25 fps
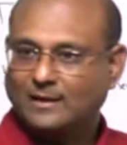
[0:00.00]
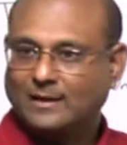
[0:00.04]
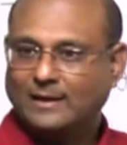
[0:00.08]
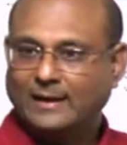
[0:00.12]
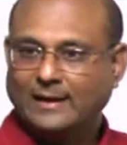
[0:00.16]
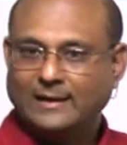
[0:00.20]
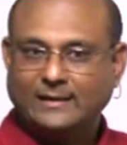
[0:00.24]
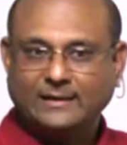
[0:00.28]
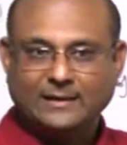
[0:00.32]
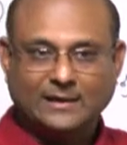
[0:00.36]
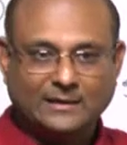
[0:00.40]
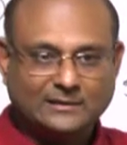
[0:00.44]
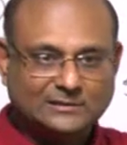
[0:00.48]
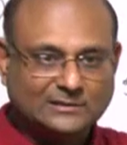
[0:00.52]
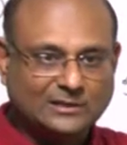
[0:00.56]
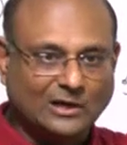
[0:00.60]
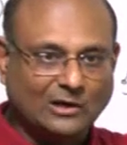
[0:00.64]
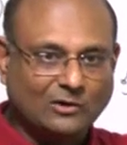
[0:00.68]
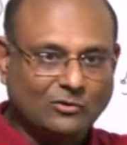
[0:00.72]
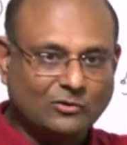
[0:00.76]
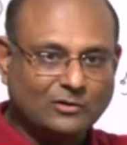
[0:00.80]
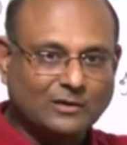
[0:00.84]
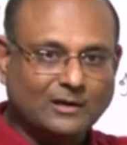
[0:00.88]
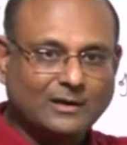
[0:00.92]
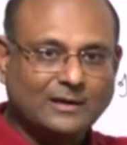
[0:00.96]
it turns
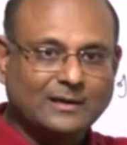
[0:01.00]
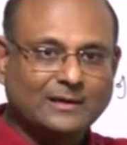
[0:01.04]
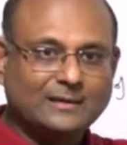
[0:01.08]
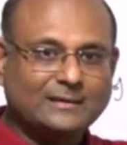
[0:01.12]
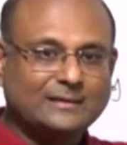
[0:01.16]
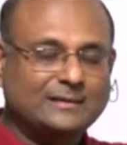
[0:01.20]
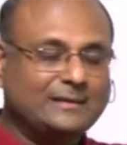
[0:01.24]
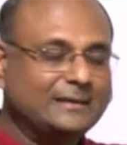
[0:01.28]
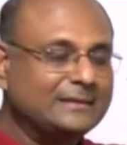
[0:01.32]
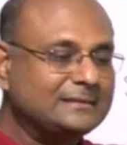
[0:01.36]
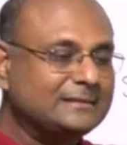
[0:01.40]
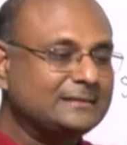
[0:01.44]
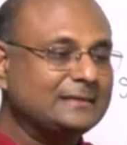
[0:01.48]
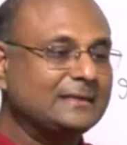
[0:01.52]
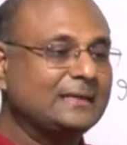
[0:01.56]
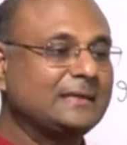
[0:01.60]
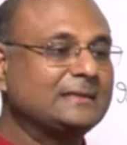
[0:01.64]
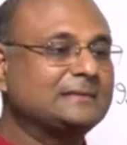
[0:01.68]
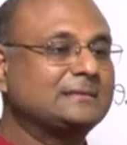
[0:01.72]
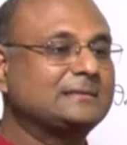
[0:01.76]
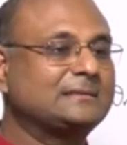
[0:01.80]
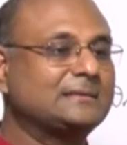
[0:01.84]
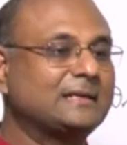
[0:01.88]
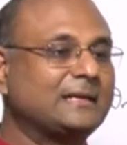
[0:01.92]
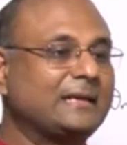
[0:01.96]
out this
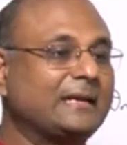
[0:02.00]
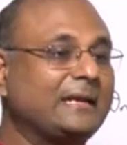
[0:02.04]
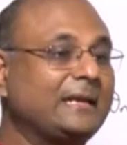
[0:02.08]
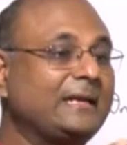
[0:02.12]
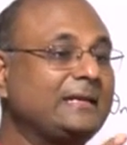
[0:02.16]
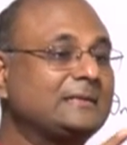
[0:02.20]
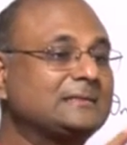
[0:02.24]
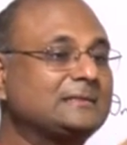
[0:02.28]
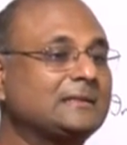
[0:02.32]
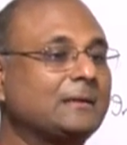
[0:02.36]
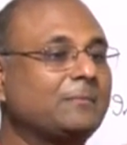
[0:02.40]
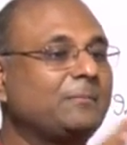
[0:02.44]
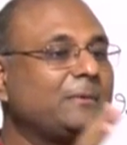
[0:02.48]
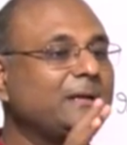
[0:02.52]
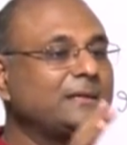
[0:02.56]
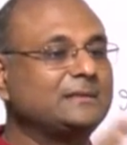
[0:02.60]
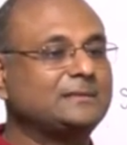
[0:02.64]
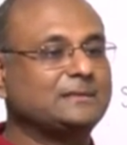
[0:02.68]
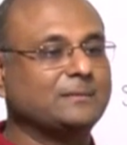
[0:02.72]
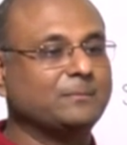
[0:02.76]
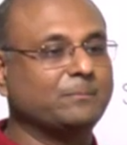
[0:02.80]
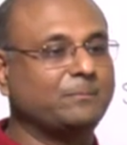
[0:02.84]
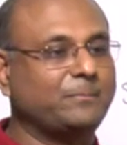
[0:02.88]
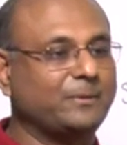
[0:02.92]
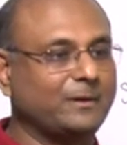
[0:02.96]
is reasonably
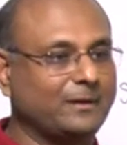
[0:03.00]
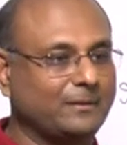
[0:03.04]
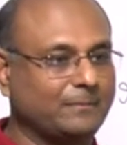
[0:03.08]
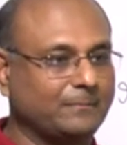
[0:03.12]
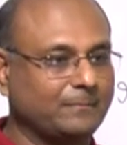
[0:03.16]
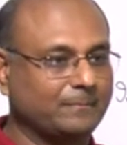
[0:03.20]
simple.